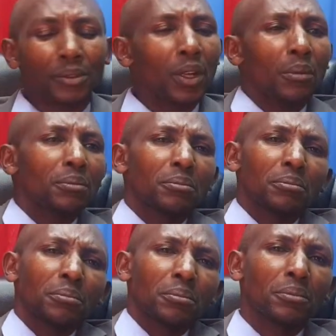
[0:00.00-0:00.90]
So
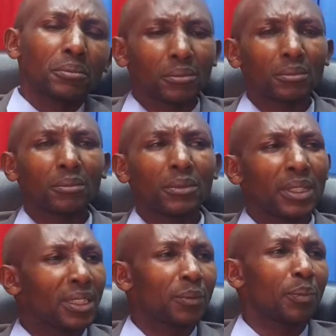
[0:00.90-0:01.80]

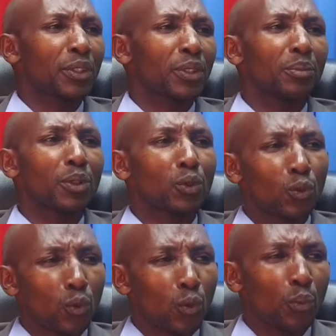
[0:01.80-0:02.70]
is it possible to
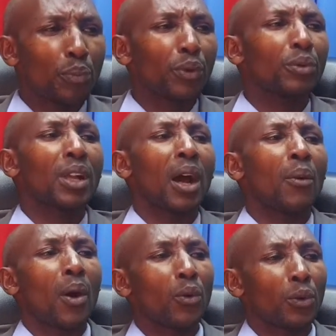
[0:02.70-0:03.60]
build a
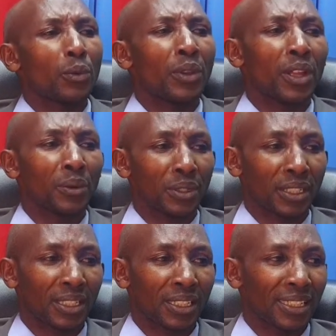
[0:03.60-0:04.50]
world
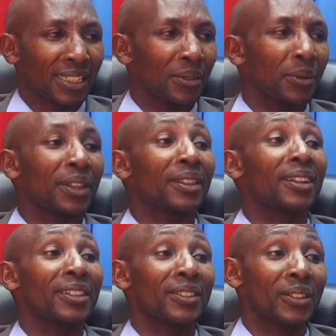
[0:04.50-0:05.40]
without with
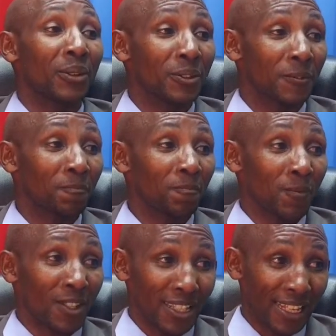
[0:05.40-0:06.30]
3 zeros?
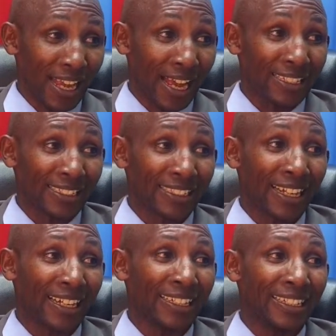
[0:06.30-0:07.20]
The
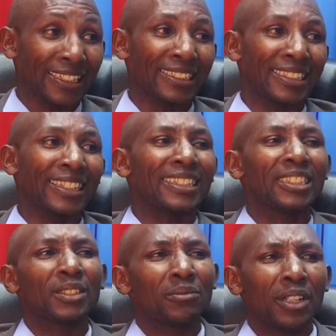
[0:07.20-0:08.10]
answer is
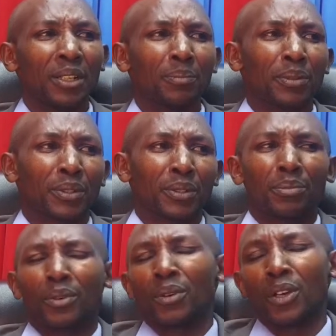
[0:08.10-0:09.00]
it's really
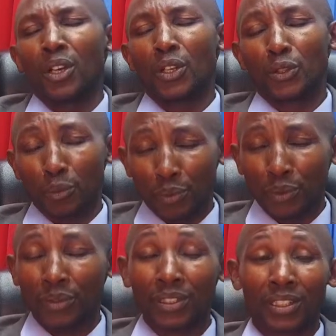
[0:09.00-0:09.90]
possible to
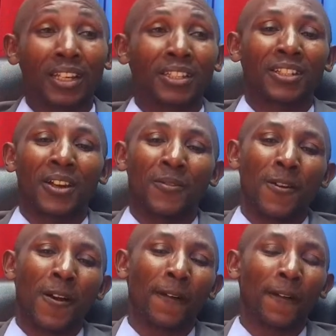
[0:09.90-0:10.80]
build such a
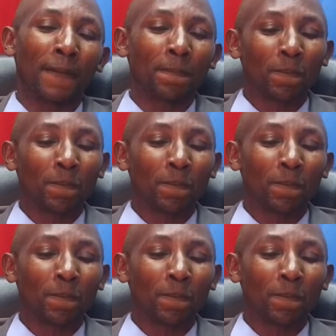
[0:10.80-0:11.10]
world.